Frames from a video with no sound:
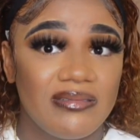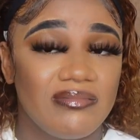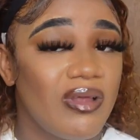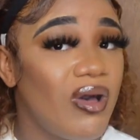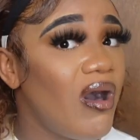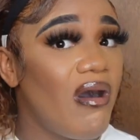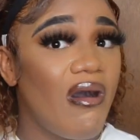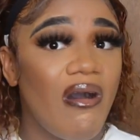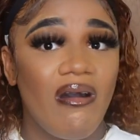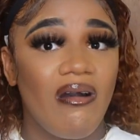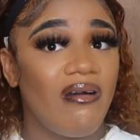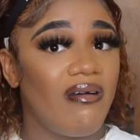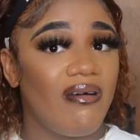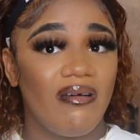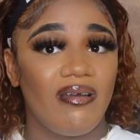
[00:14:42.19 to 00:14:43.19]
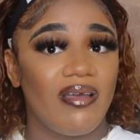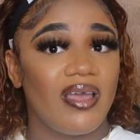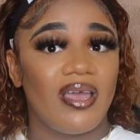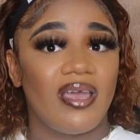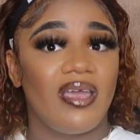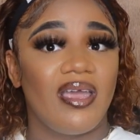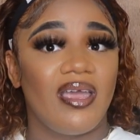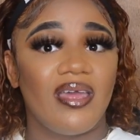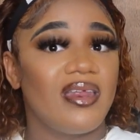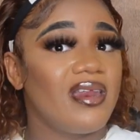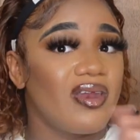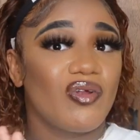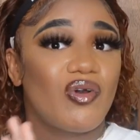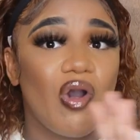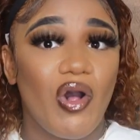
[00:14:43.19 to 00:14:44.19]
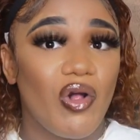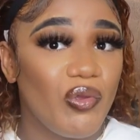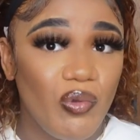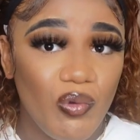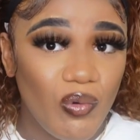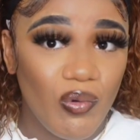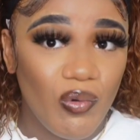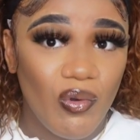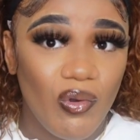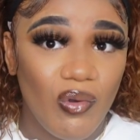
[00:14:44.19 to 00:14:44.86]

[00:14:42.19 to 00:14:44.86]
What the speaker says: No. He didn't call you.